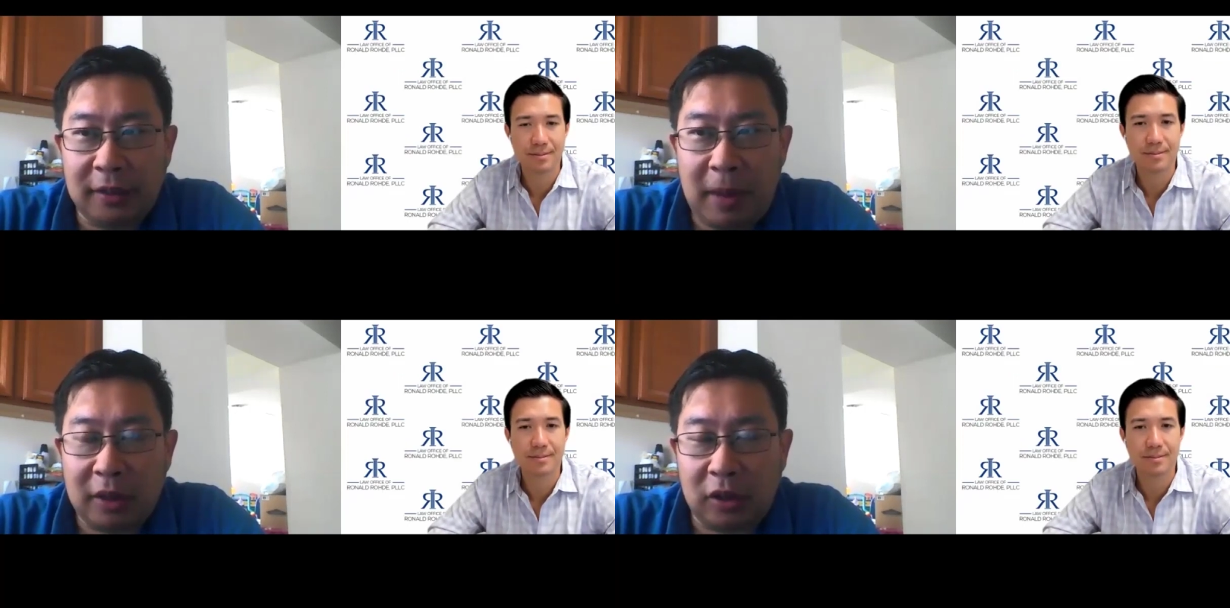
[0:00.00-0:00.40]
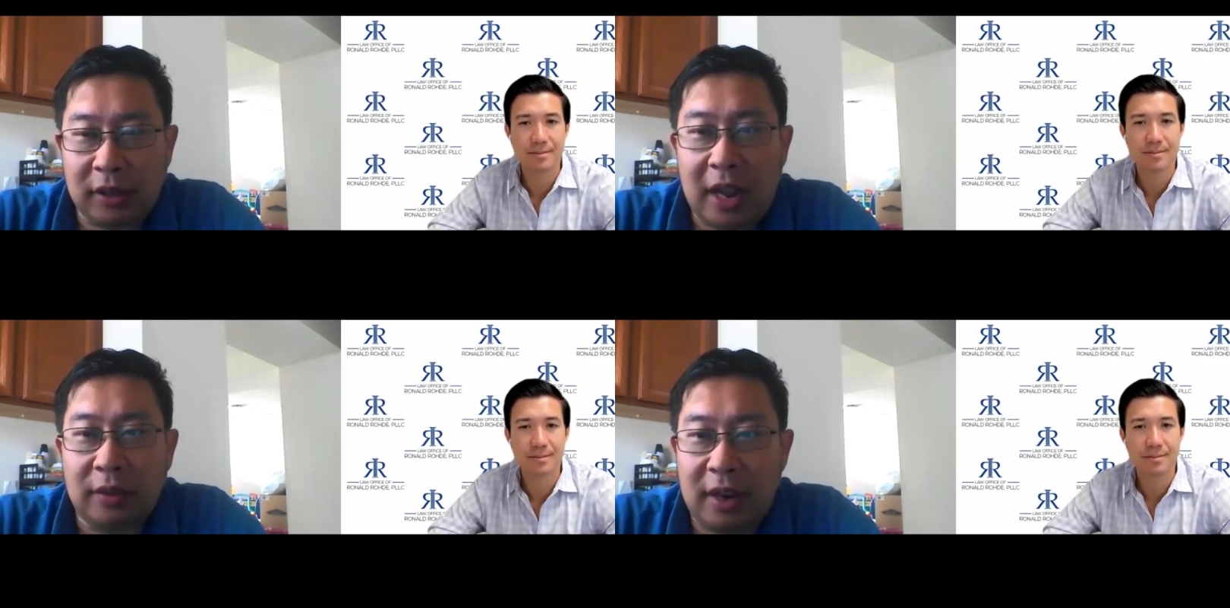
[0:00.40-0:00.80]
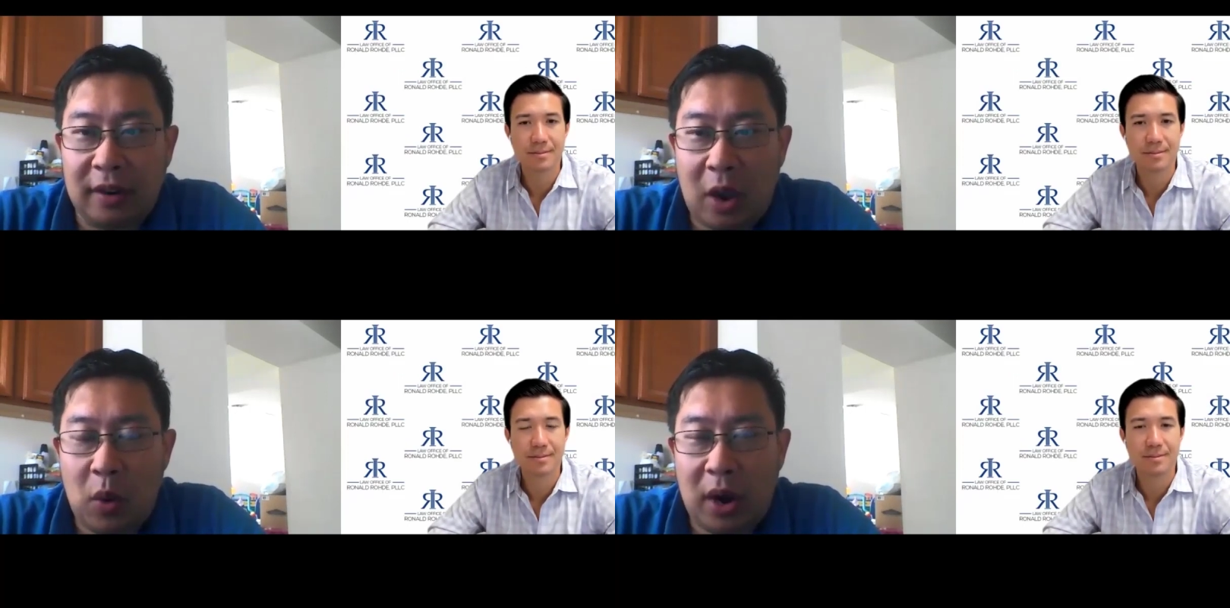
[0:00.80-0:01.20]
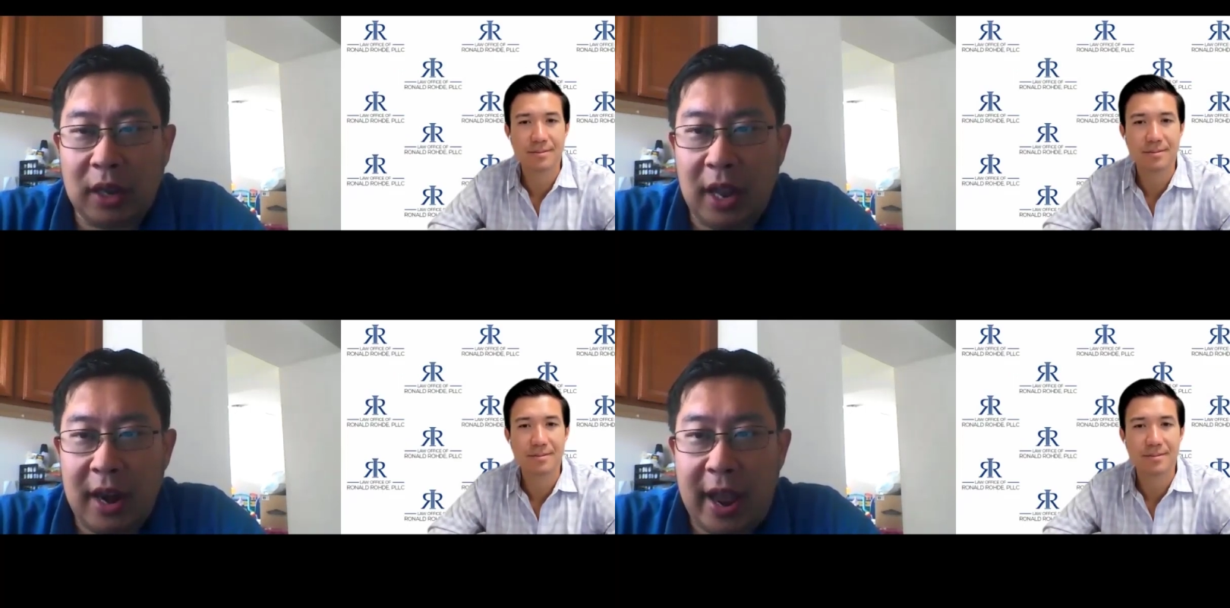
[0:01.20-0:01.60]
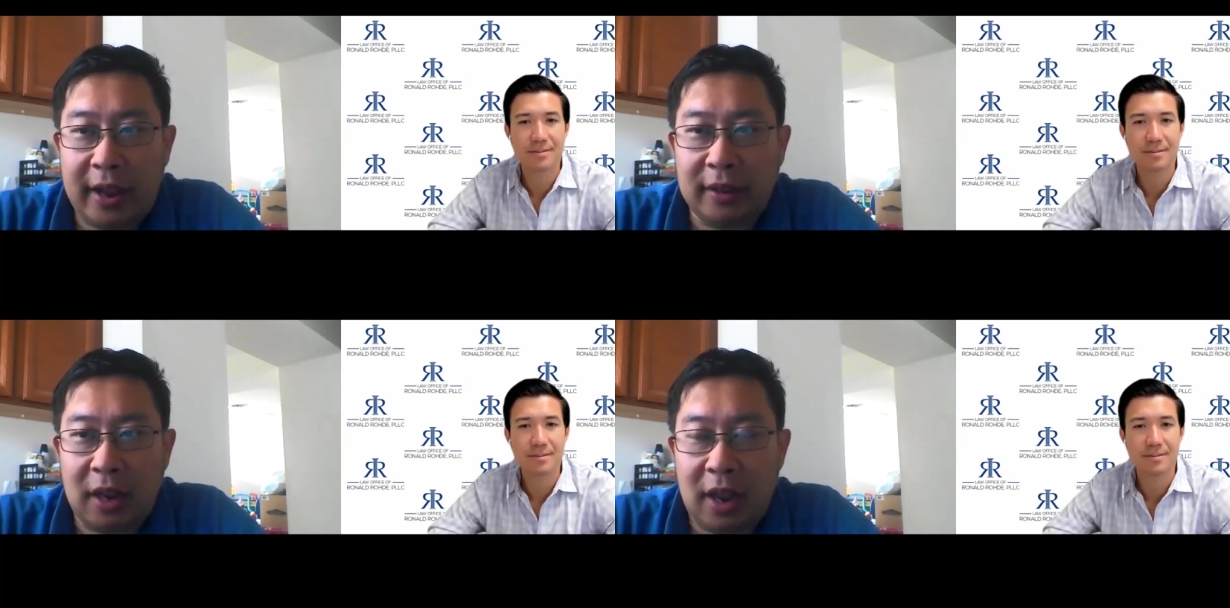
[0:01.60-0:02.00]
Speaker 1: sponsors out there that want to
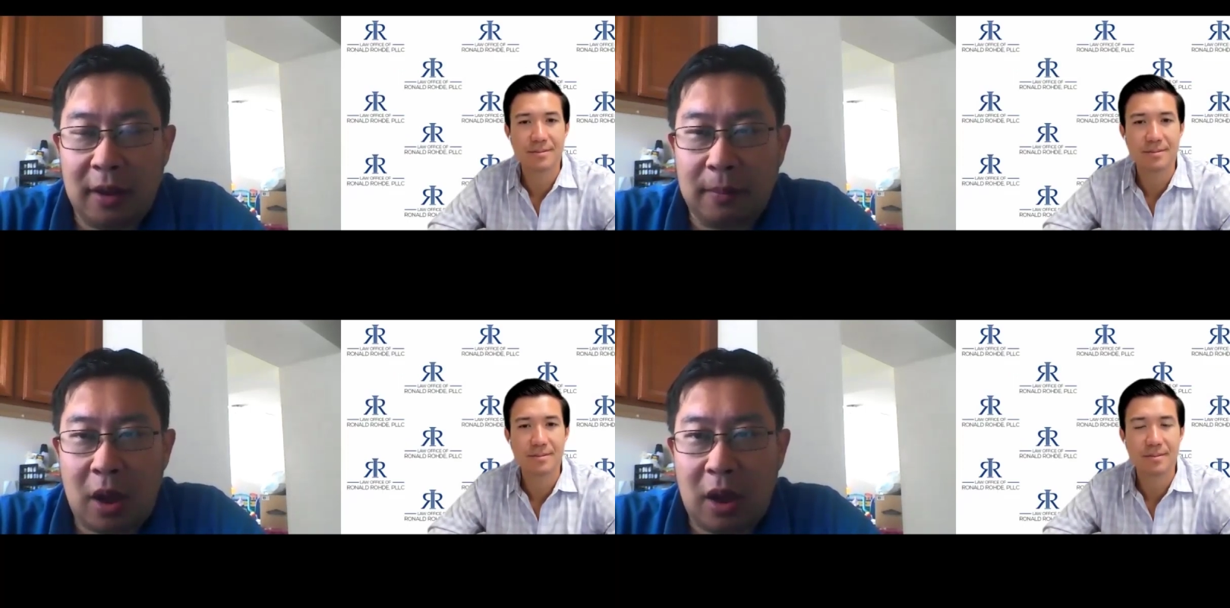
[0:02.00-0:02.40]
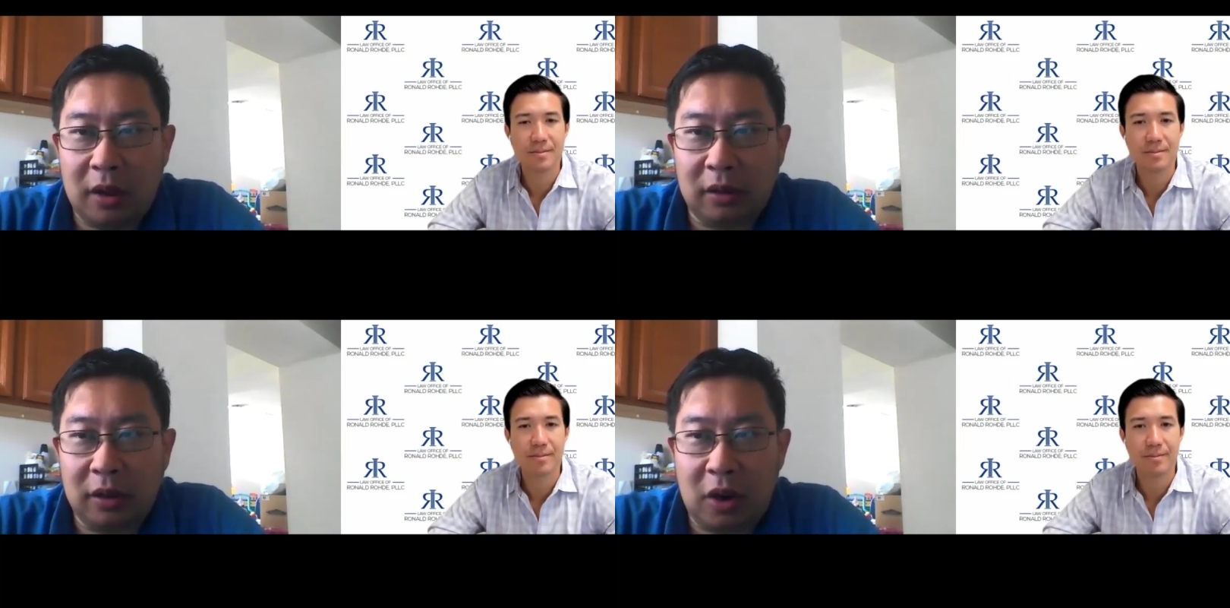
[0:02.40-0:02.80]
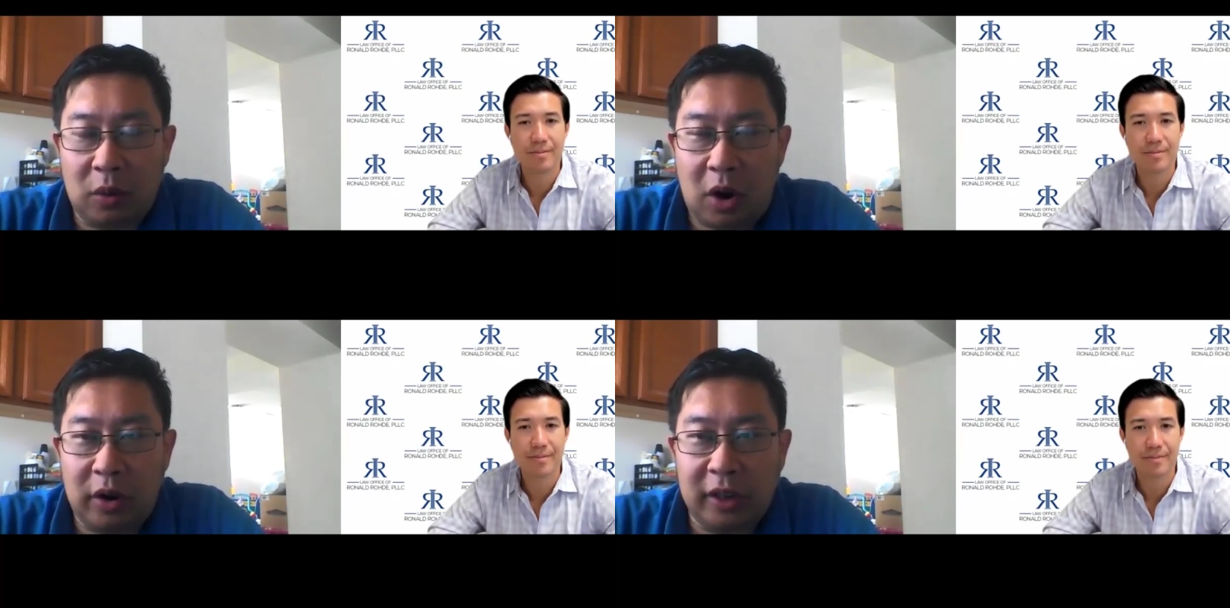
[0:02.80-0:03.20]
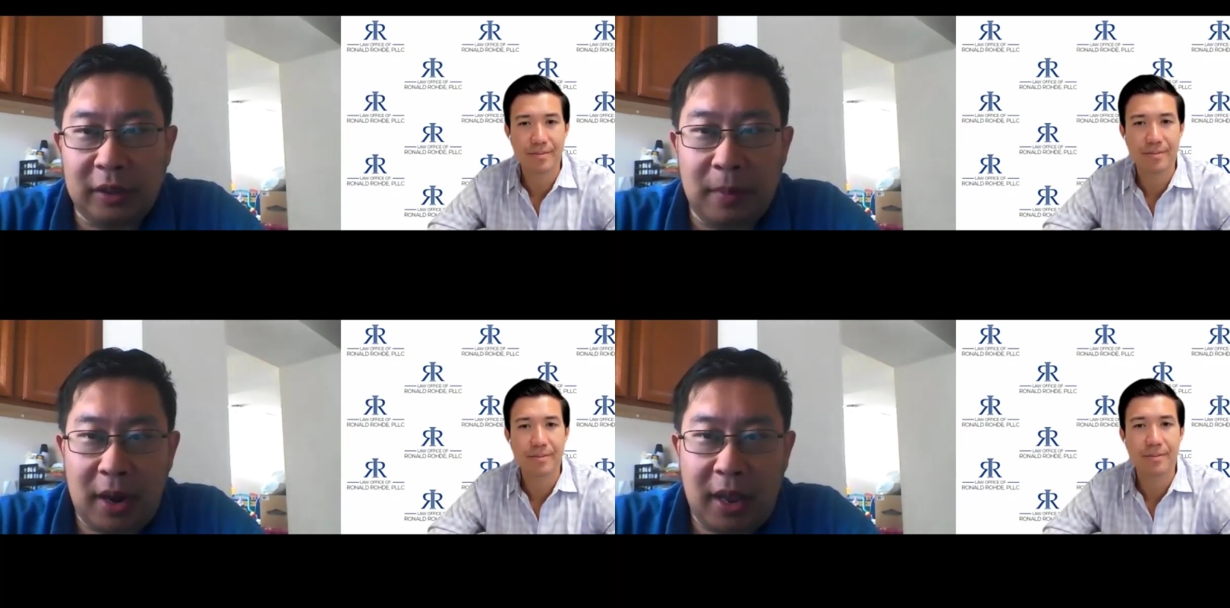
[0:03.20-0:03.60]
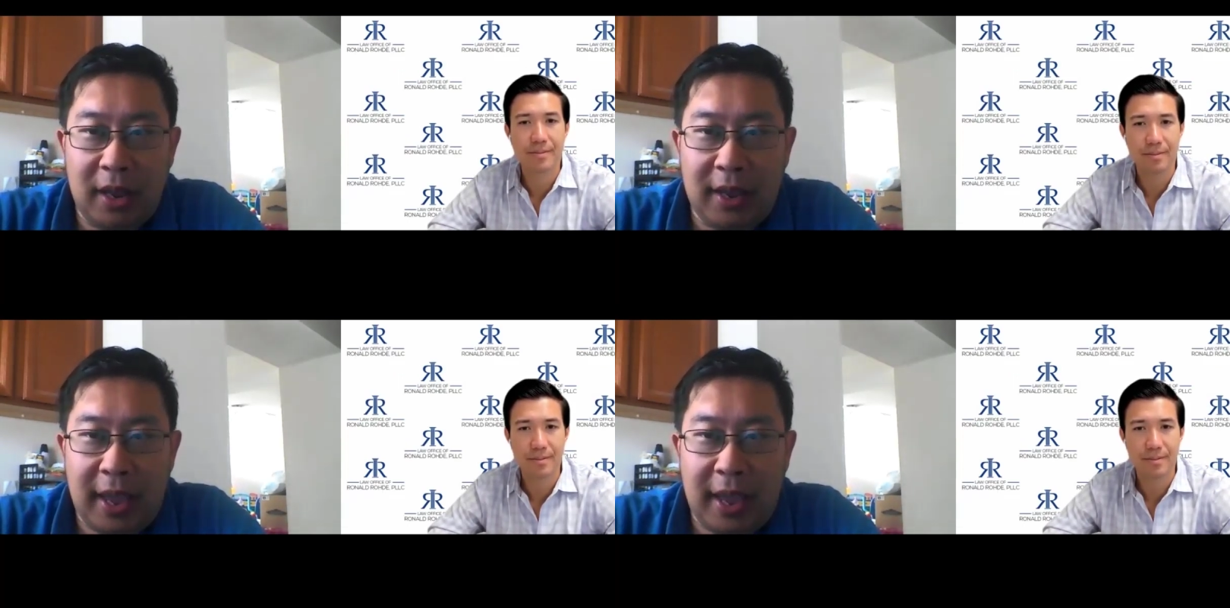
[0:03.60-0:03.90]
connect um, on, you know, earnest money,